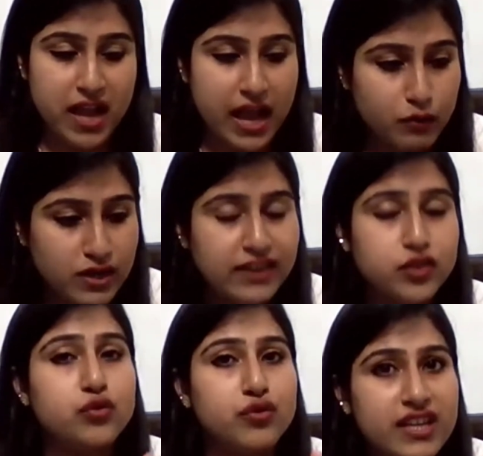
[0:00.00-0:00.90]
I would like
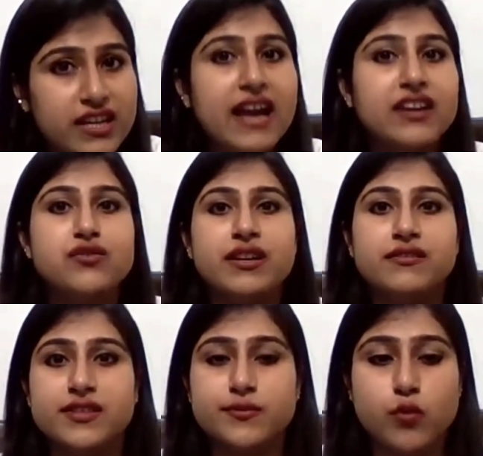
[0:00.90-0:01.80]
to
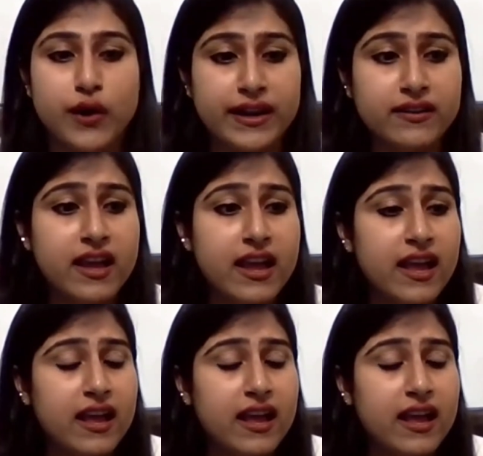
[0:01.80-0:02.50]
reiterate this point